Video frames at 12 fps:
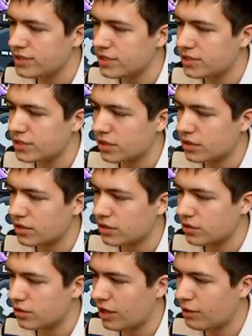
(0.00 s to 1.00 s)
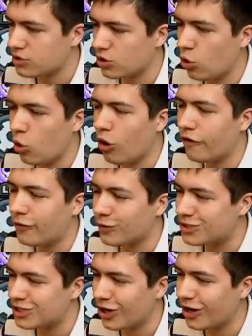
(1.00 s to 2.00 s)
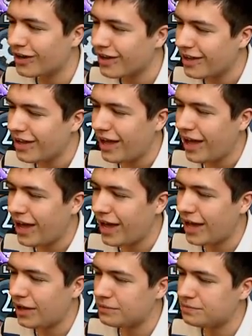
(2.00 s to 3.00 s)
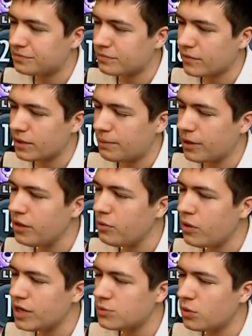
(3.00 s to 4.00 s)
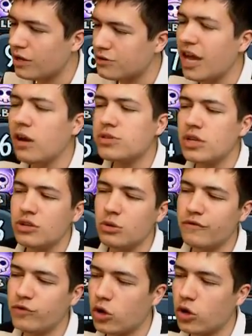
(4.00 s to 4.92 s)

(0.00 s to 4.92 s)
is this? That was an awful shot. But otherwise, what else? Yeah, I was gonna do a